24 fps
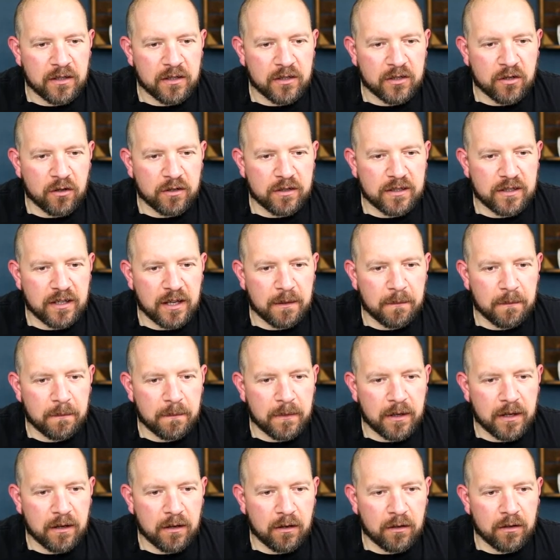Scott's
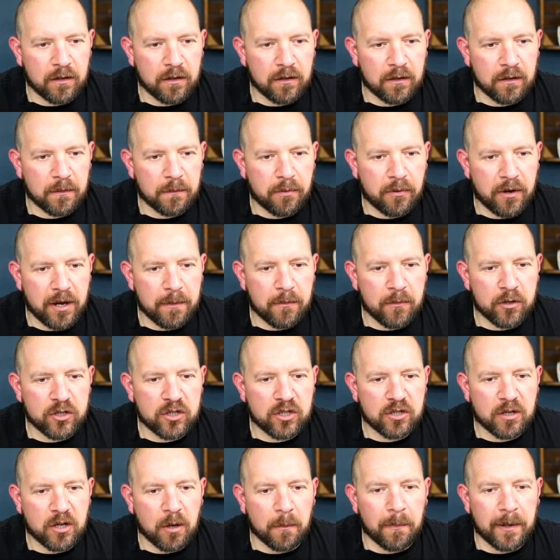in, oh, pretty
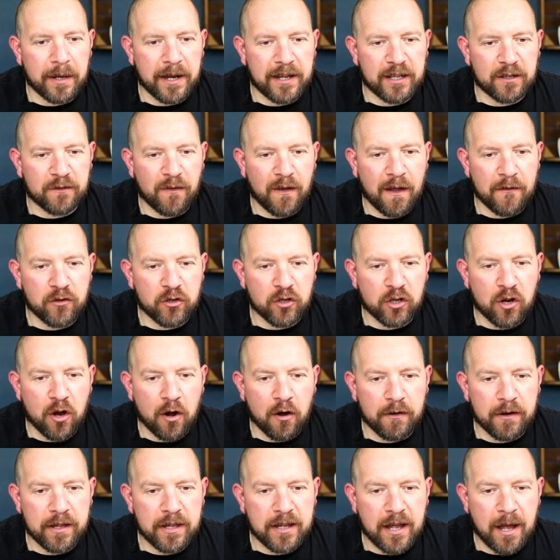much completed his five
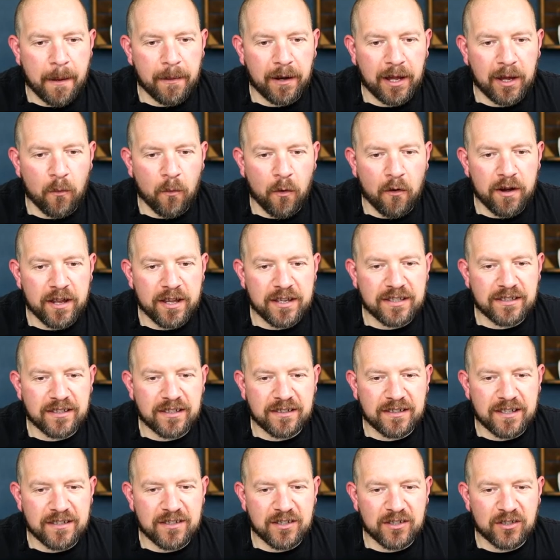Dukari Cabalite Warriors
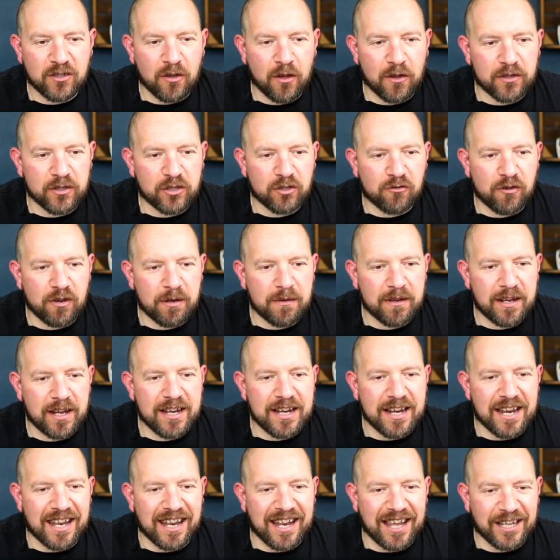since the start of the street
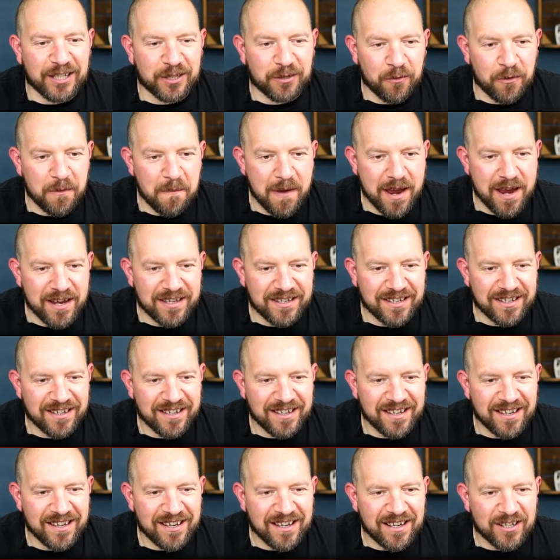night. Nice one, mate.
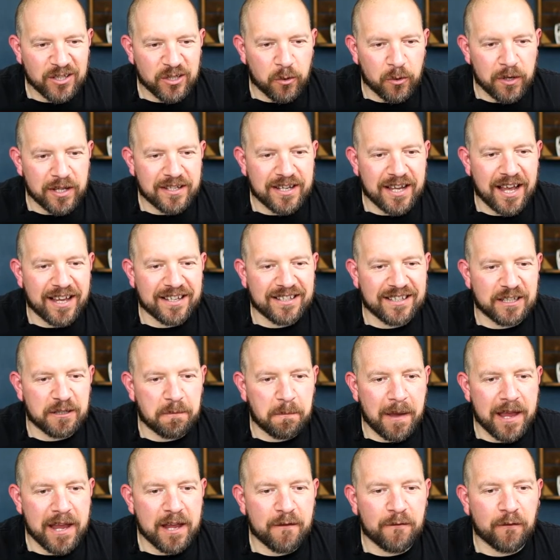Tony Tiger says
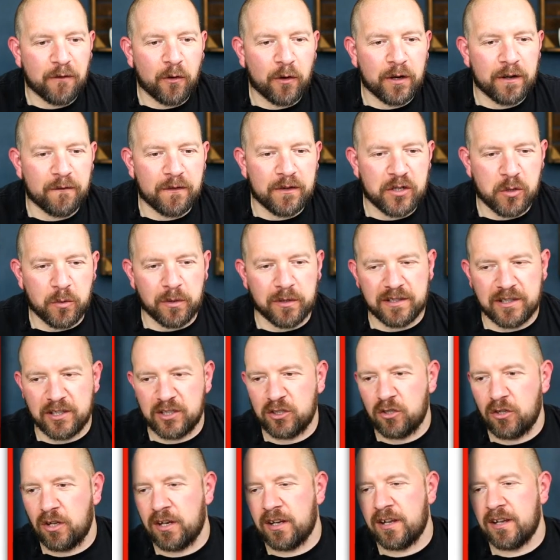Pink Floyd visuals are
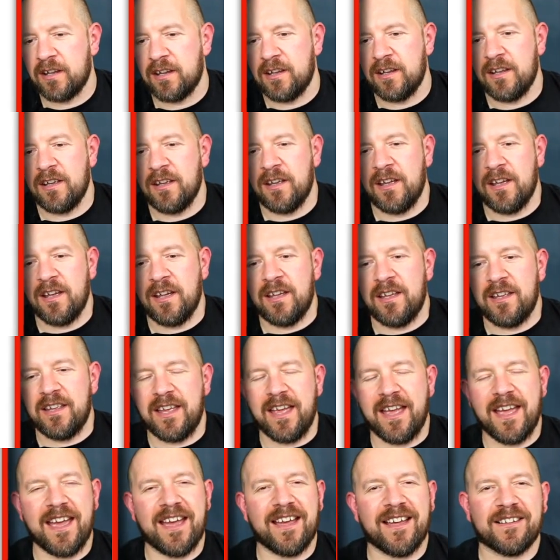stunning.
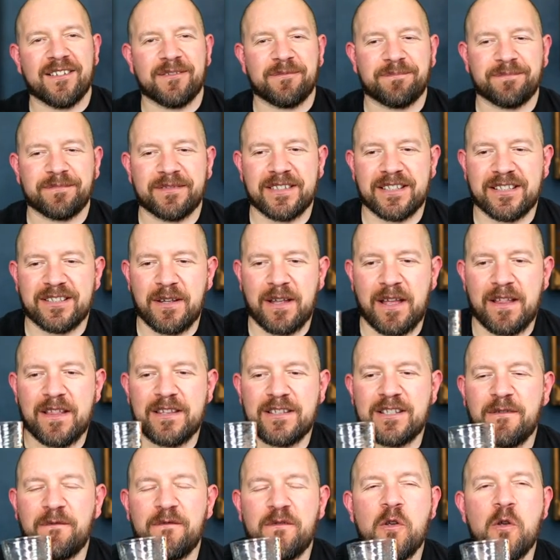Yeah, there's a,
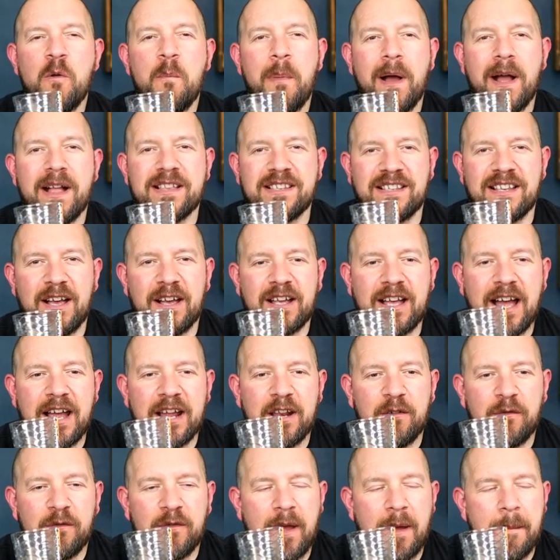there's a few bands that are
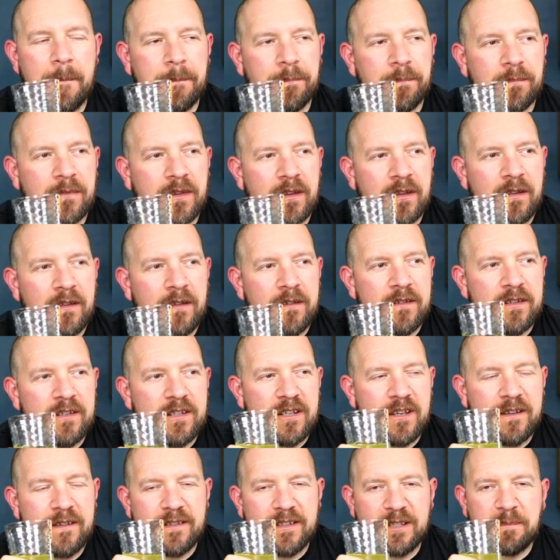kind of um,
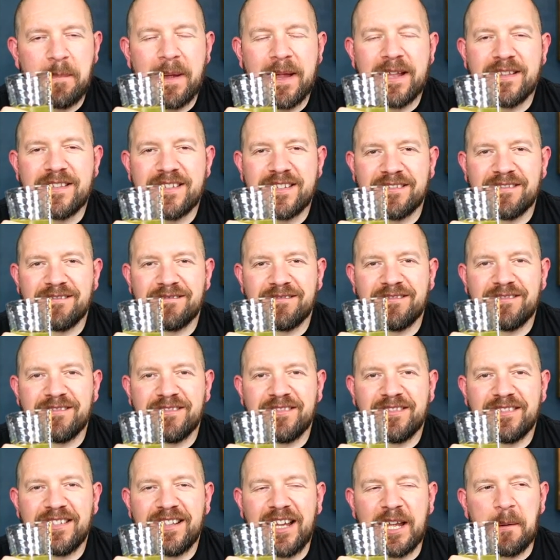spent
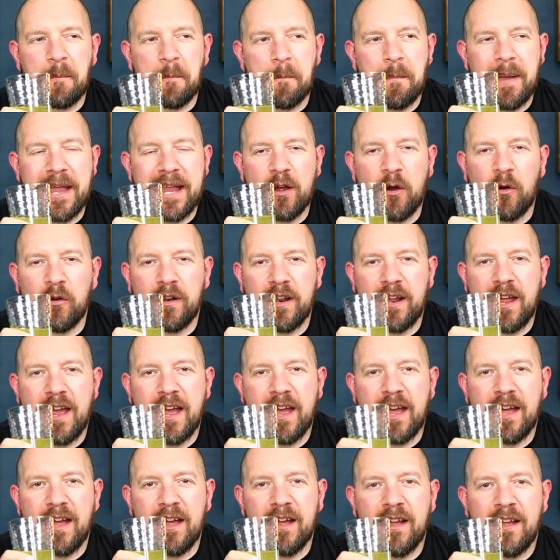like big on
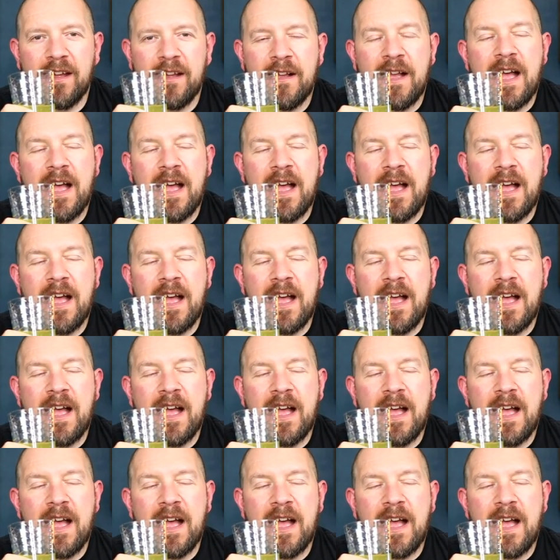their.